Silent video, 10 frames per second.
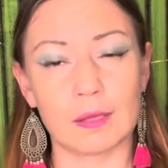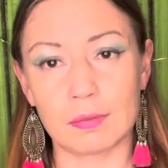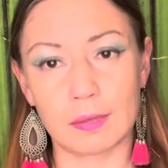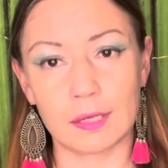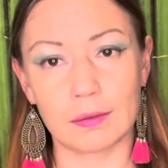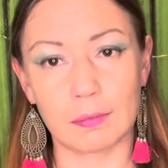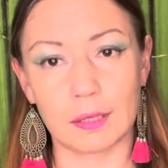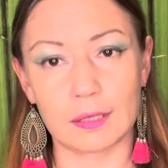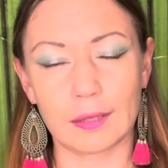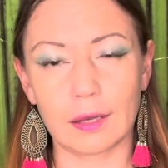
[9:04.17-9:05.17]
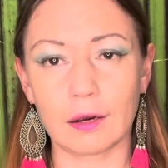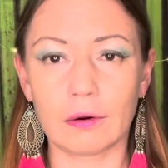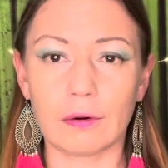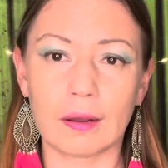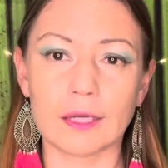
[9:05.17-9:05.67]
be making money there,
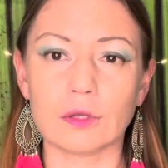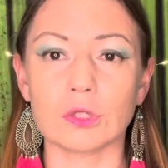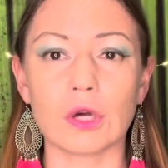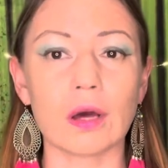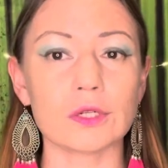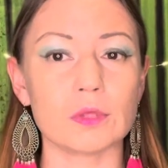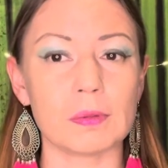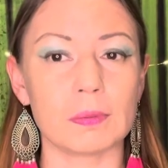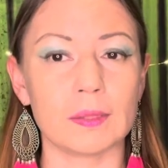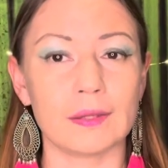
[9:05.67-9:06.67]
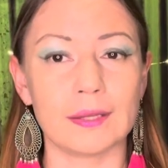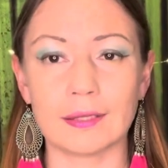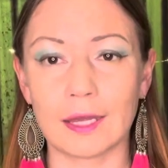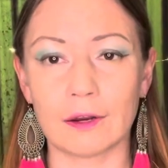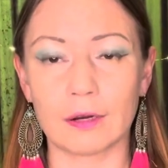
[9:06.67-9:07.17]
right? Or talk to people in that
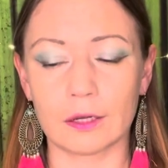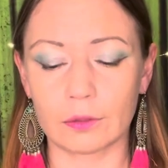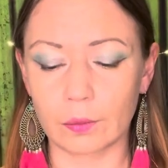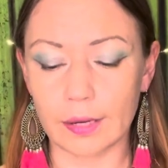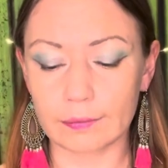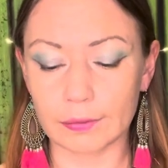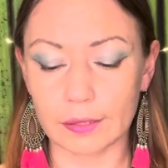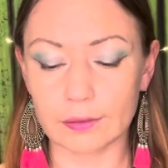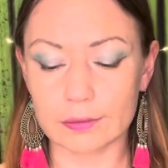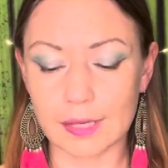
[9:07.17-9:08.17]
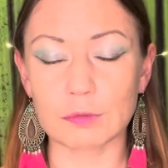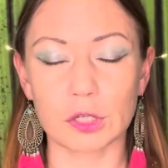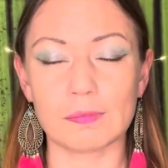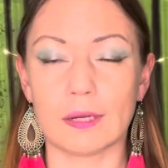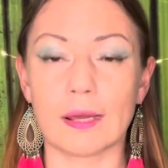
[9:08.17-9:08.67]
area who are like
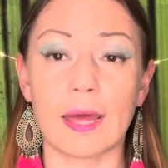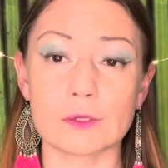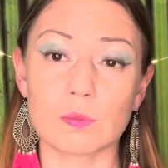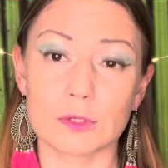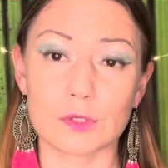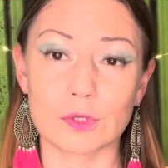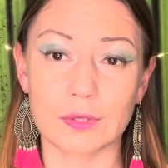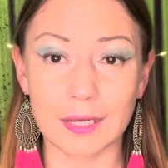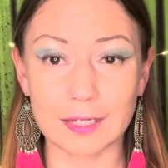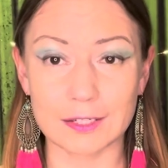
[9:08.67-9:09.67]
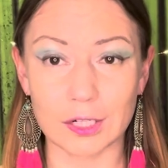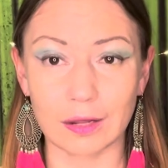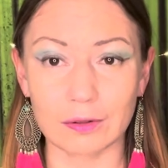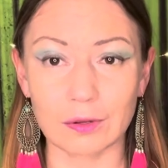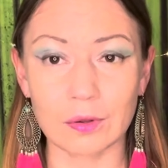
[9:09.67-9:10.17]
subject matter experts, so they can
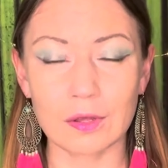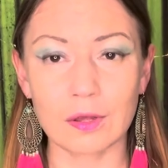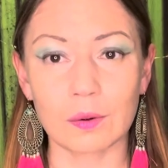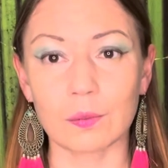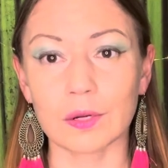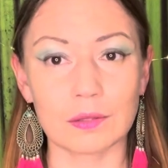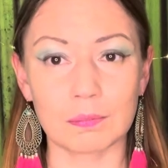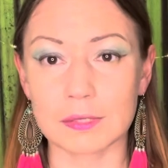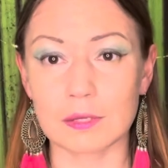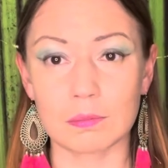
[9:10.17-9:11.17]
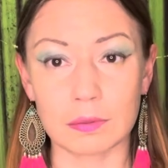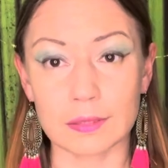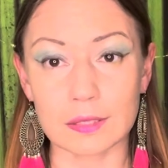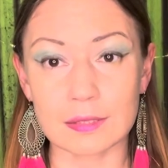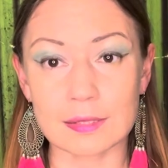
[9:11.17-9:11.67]
tell you what are the
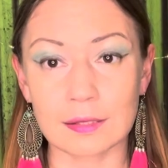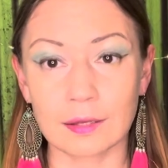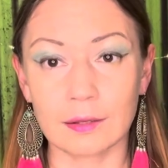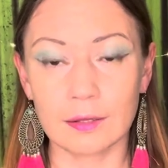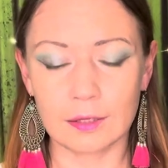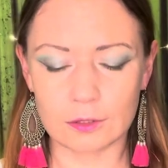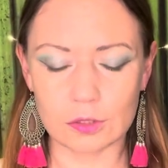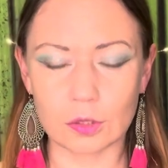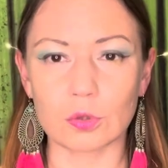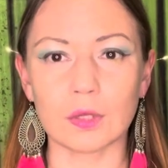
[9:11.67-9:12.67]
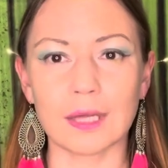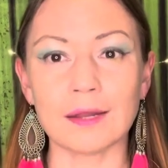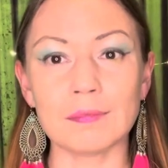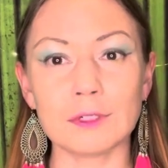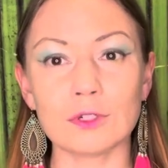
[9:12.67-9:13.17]
possibilities. So you
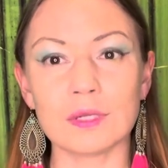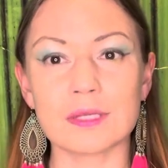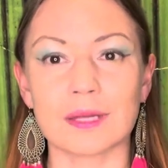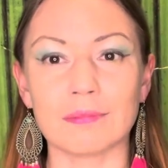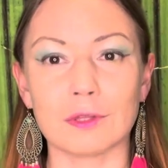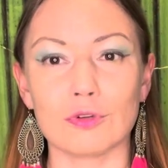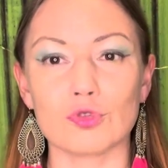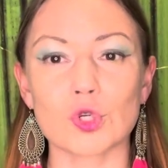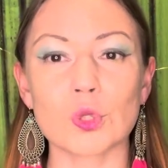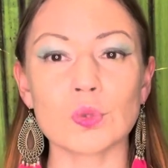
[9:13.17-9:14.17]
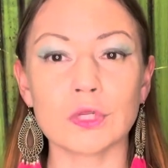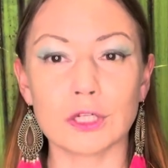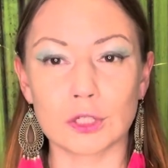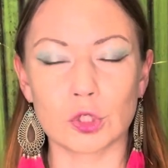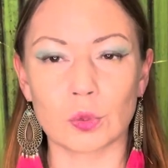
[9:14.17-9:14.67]
can be doing something you truly
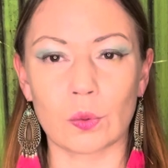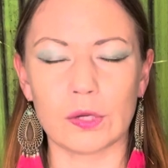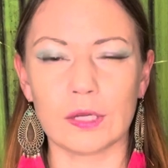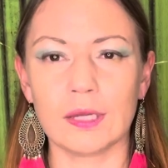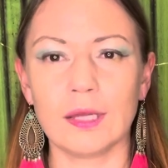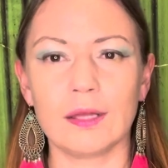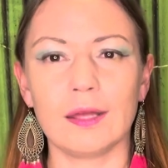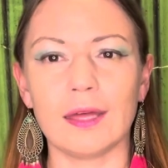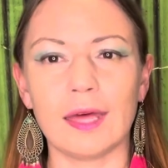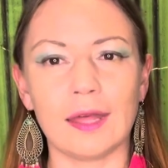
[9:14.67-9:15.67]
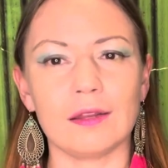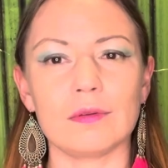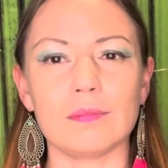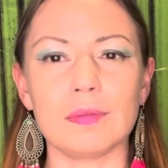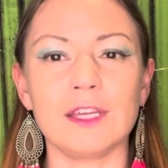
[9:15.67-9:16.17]
enjoy and
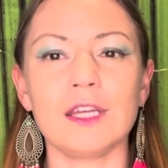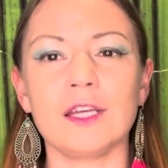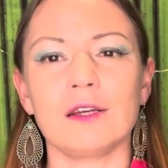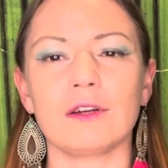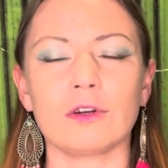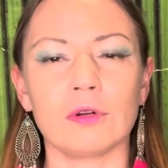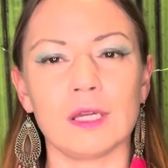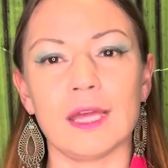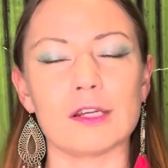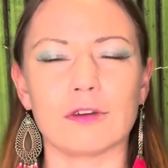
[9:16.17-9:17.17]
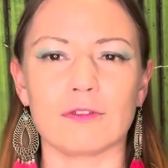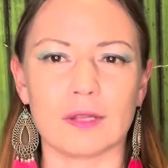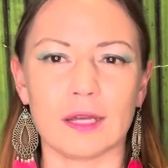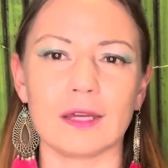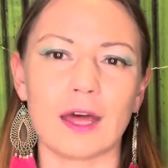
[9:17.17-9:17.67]
be creative,
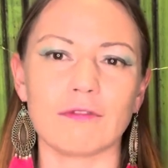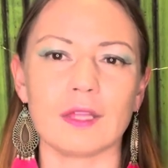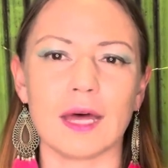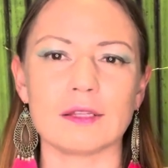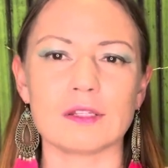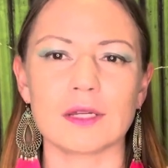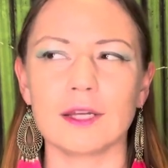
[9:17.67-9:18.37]
like have that